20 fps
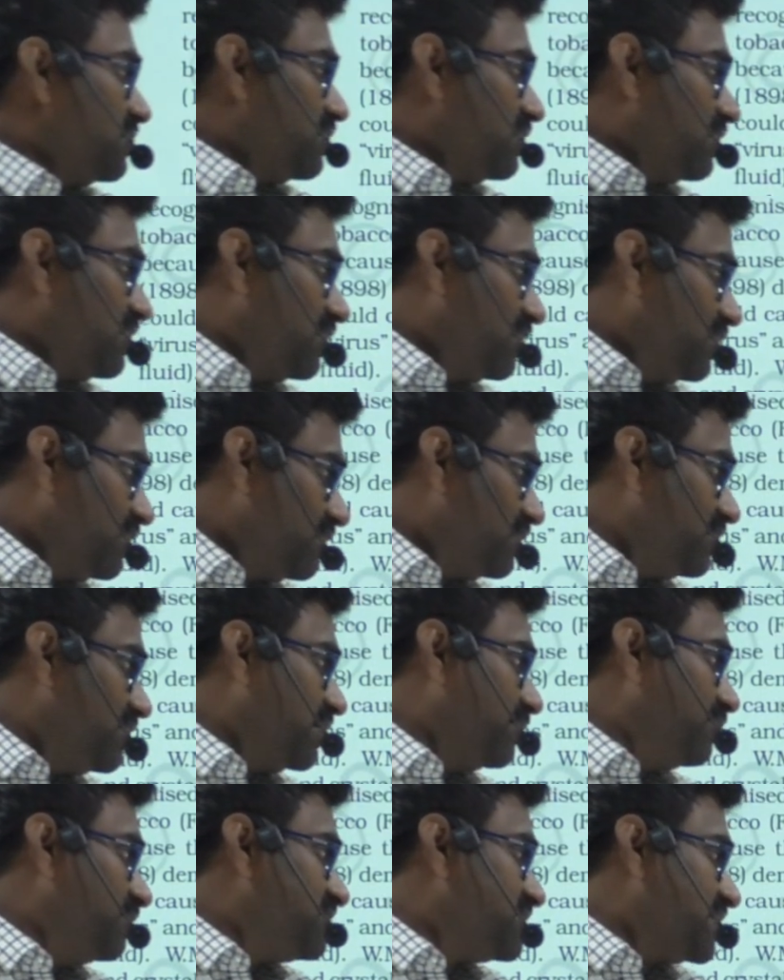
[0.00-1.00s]
or
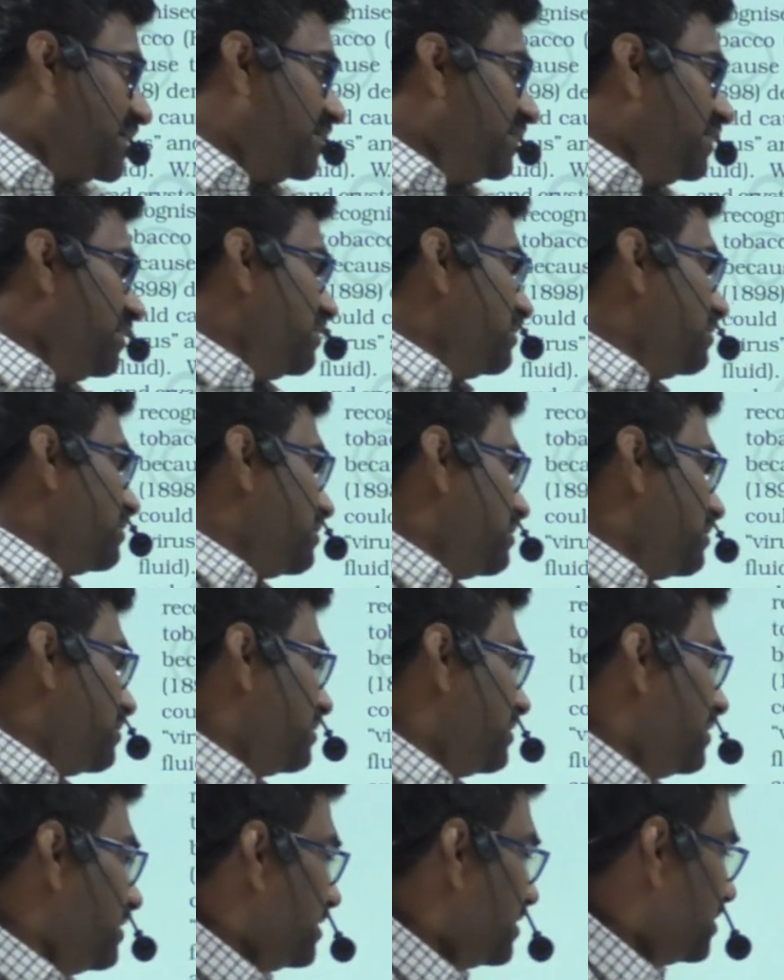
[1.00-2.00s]
double-stranded
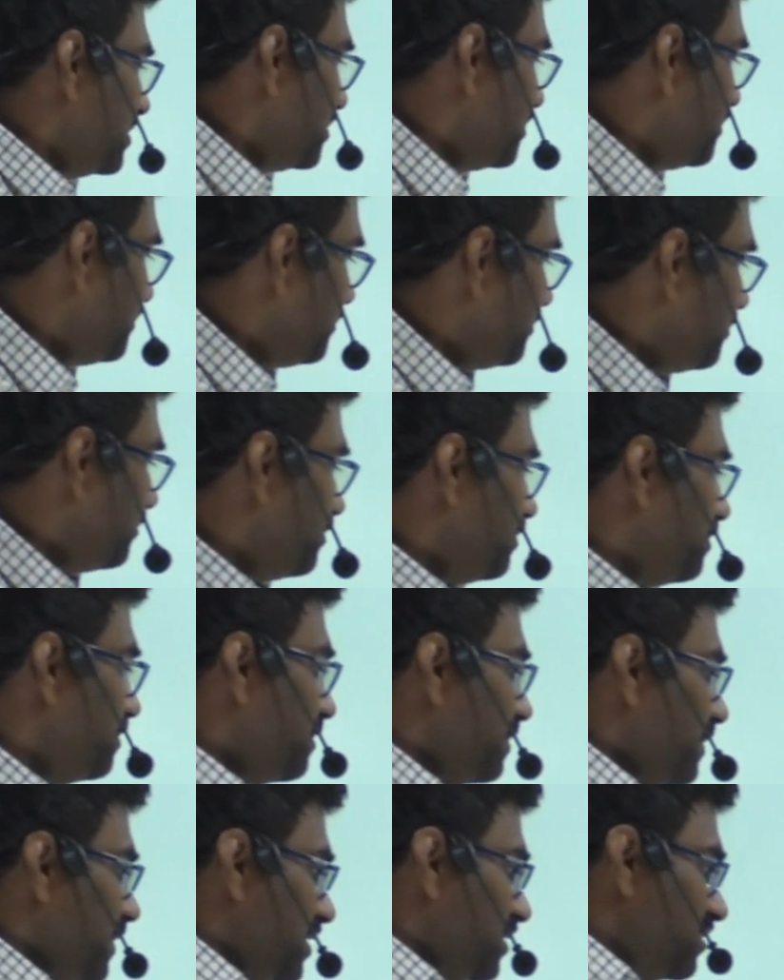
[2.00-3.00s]
DNA.
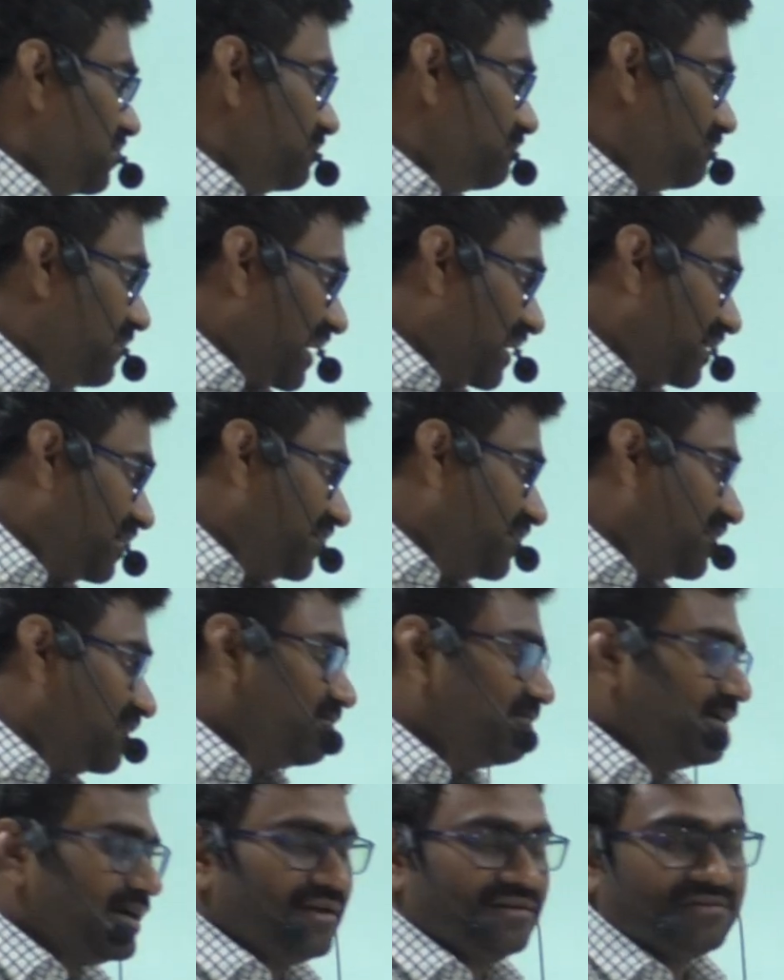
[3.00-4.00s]
Bacterial
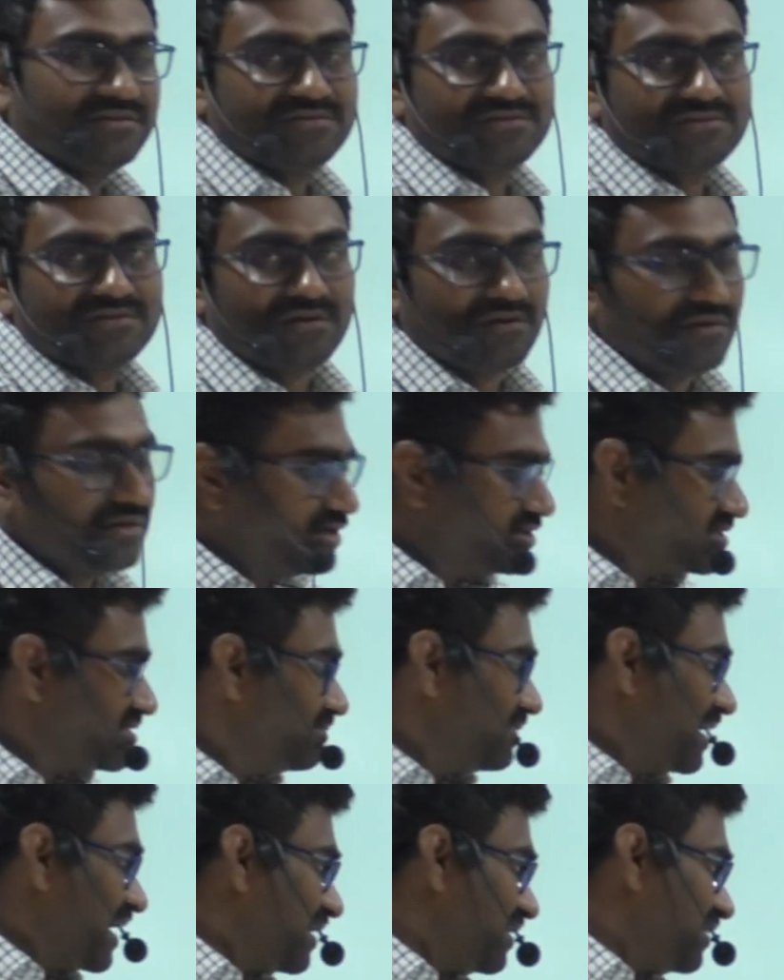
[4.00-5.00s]
viruses called as the
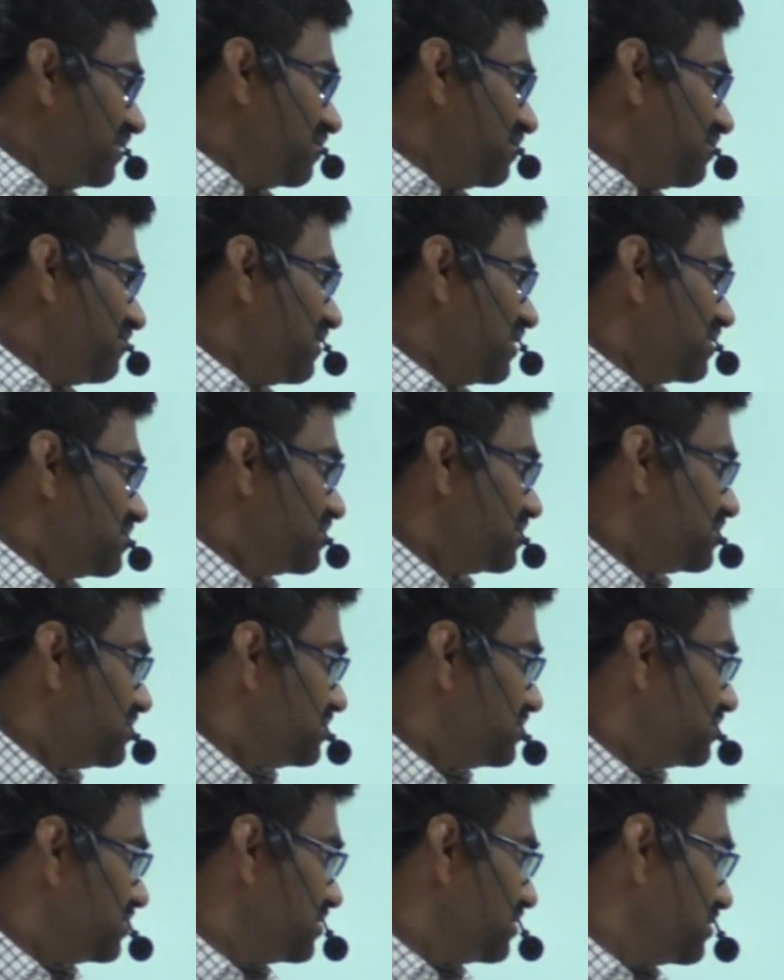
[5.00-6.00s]

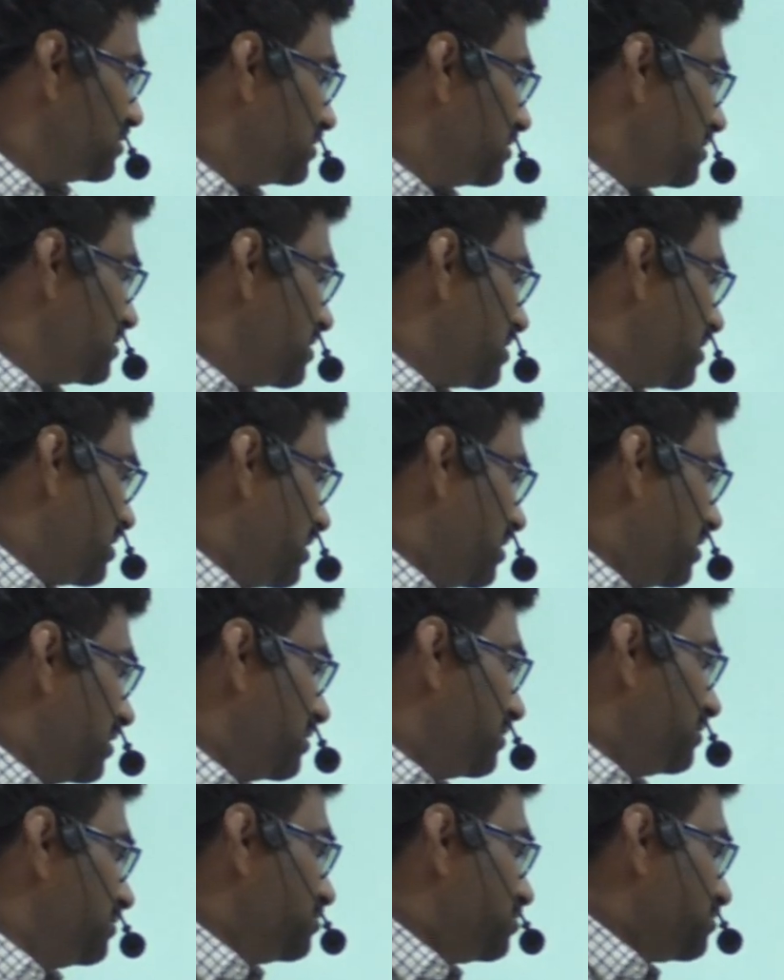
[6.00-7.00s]
bacteriophages are
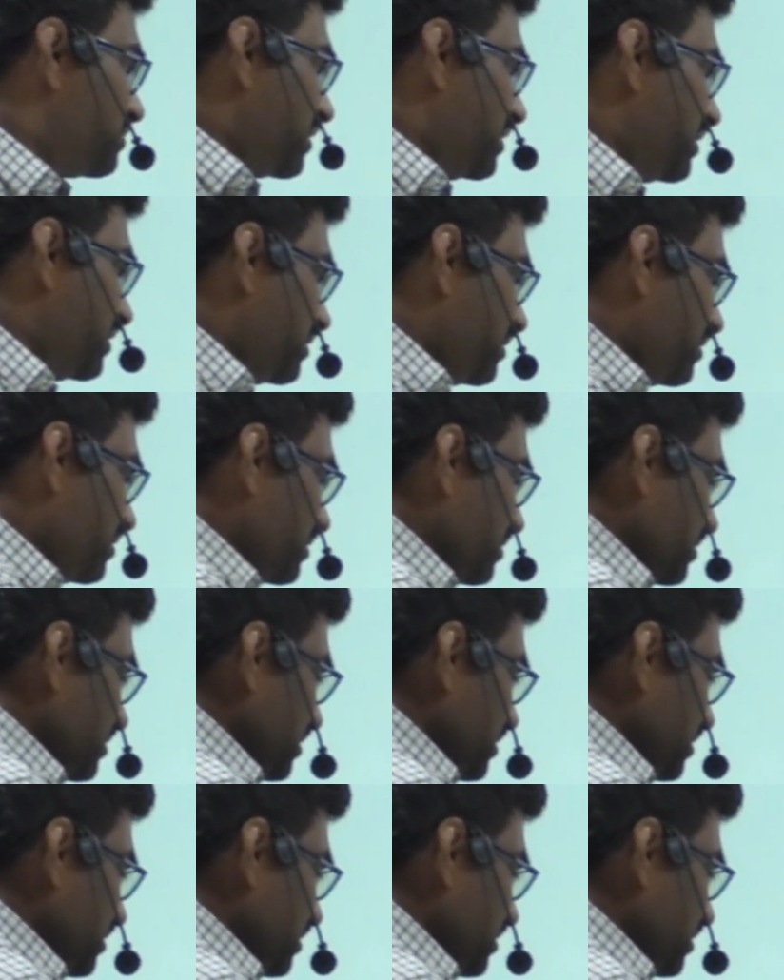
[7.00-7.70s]
usually